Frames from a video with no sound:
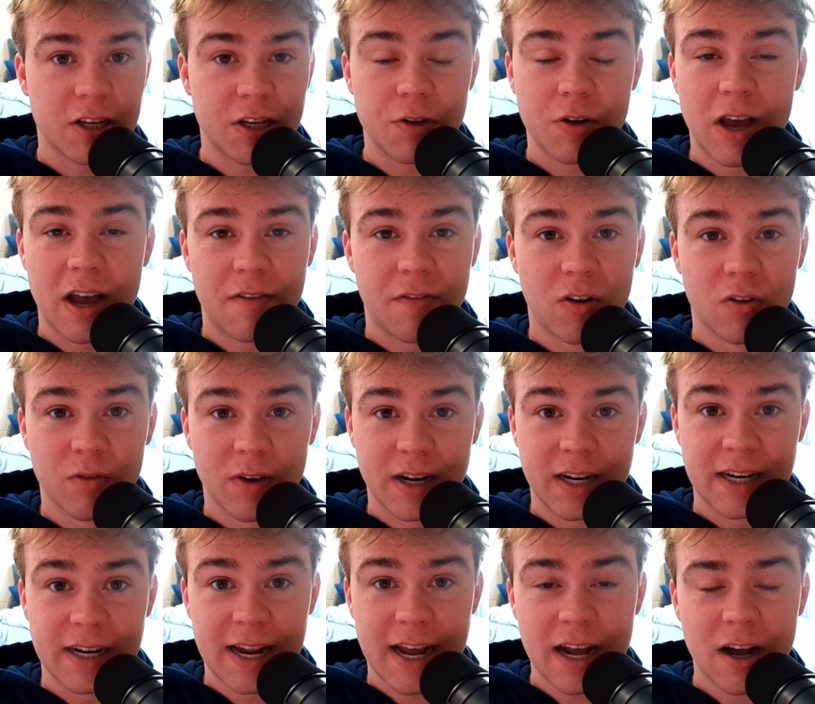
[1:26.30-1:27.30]
you have
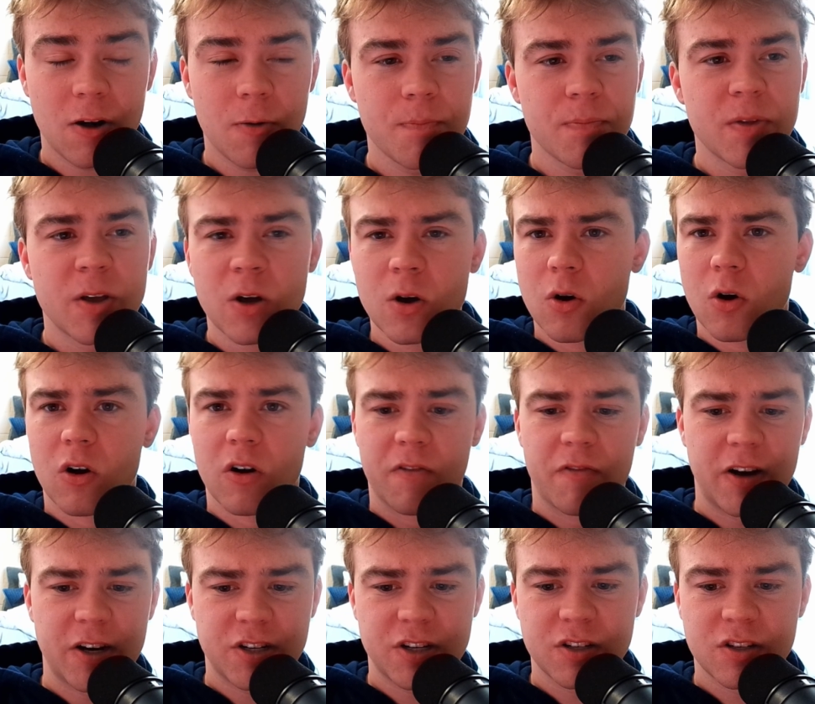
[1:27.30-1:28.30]
already now, or
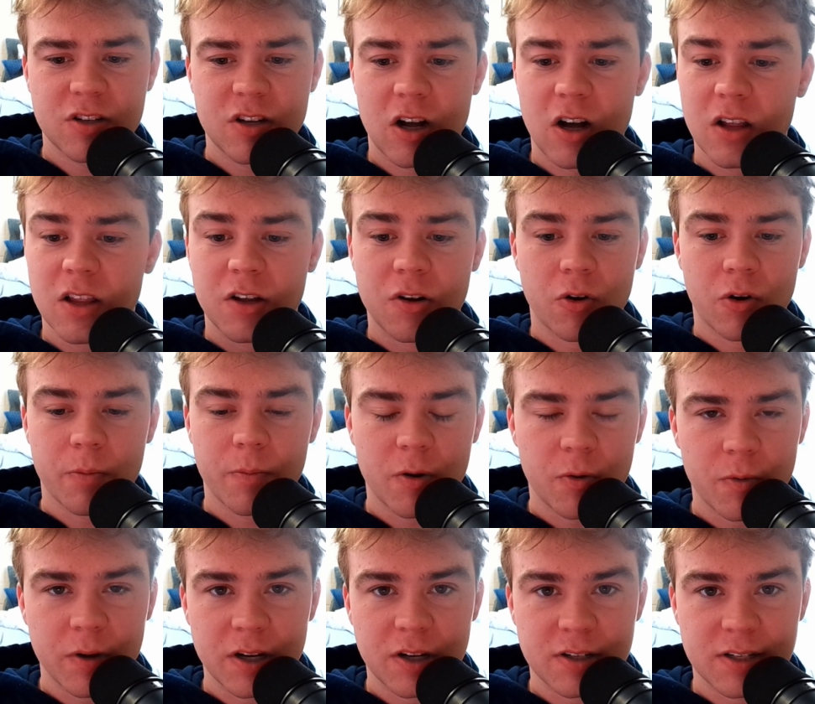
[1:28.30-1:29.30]
fresh install a normal
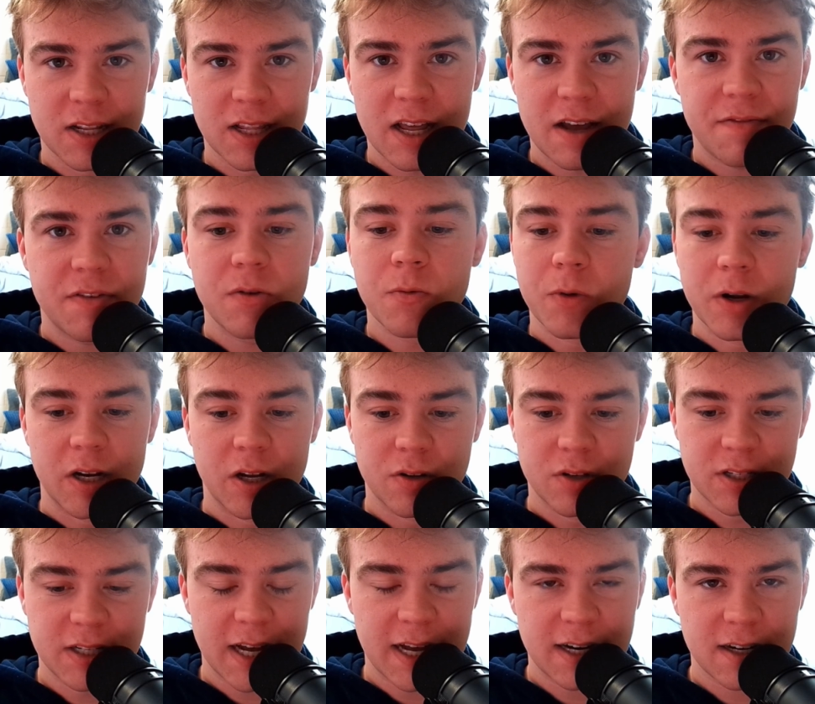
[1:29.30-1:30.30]
Windows 11, Windows
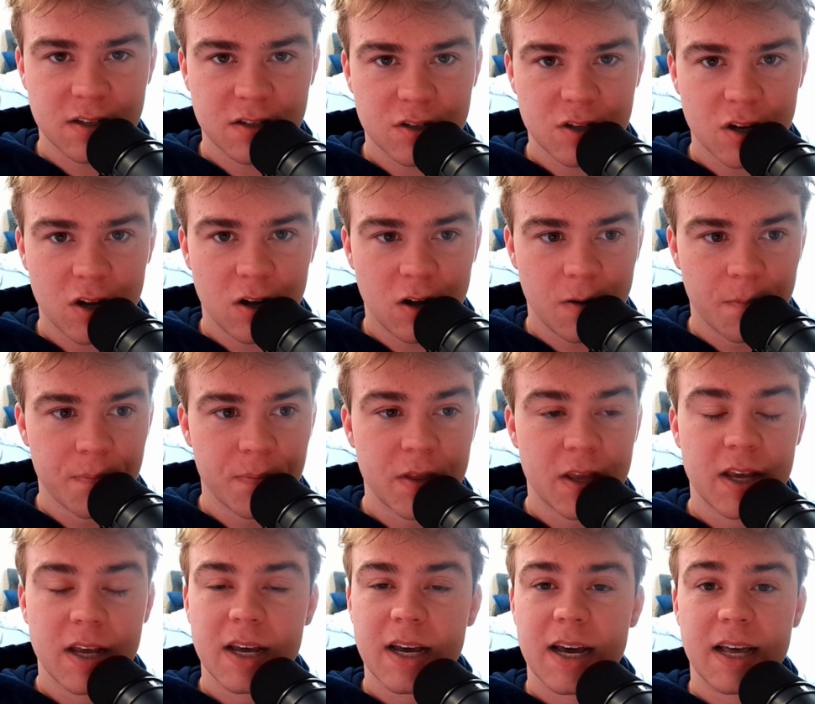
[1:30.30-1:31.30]
10 install,
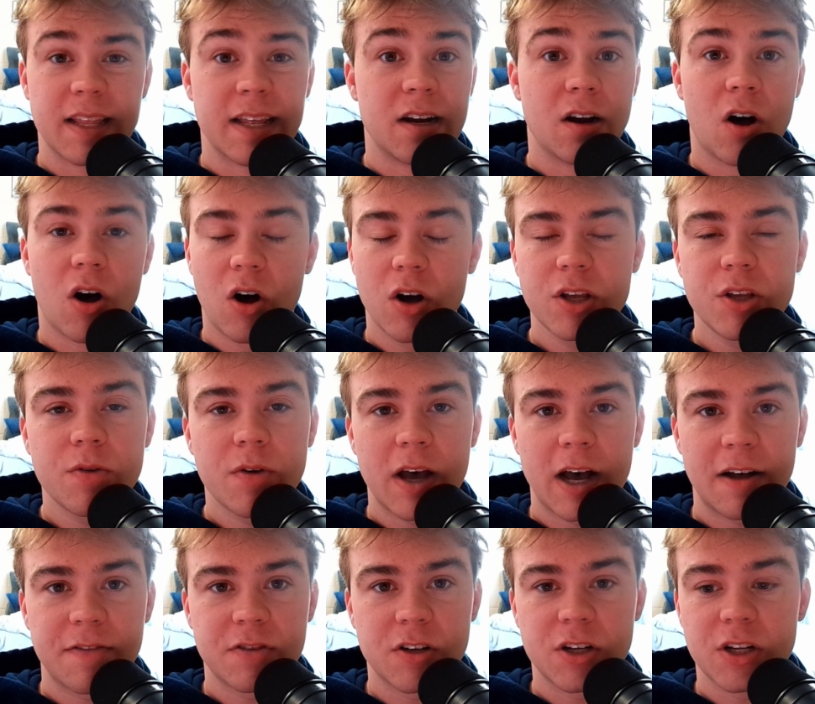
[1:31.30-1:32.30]
and then all you
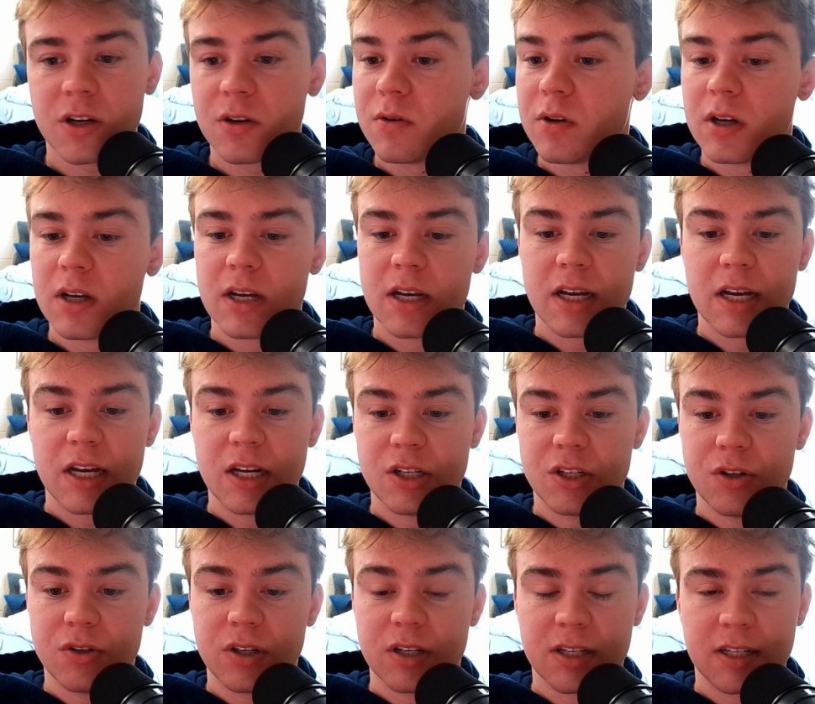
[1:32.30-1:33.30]
have to do is
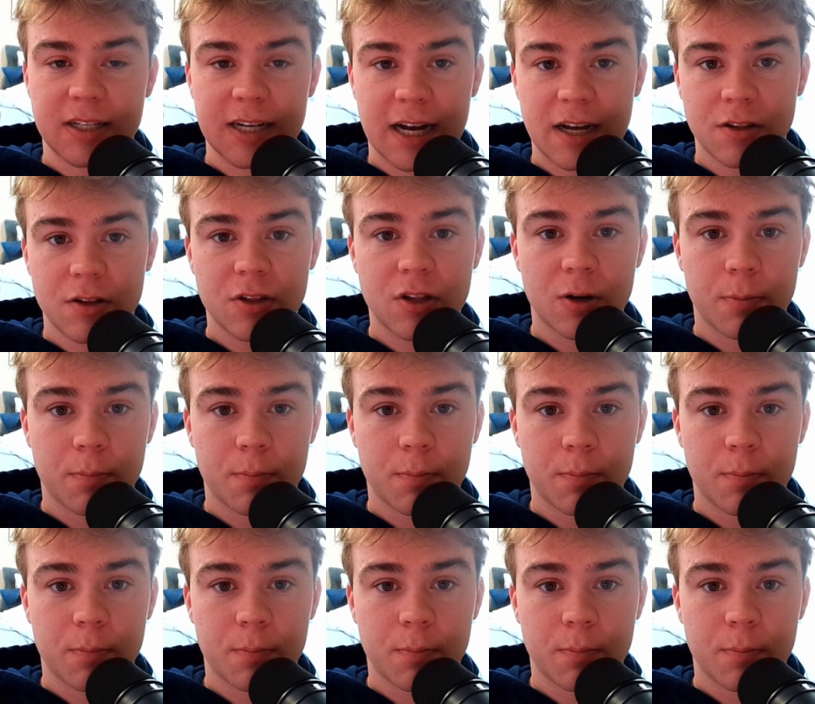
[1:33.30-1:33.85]
you just download their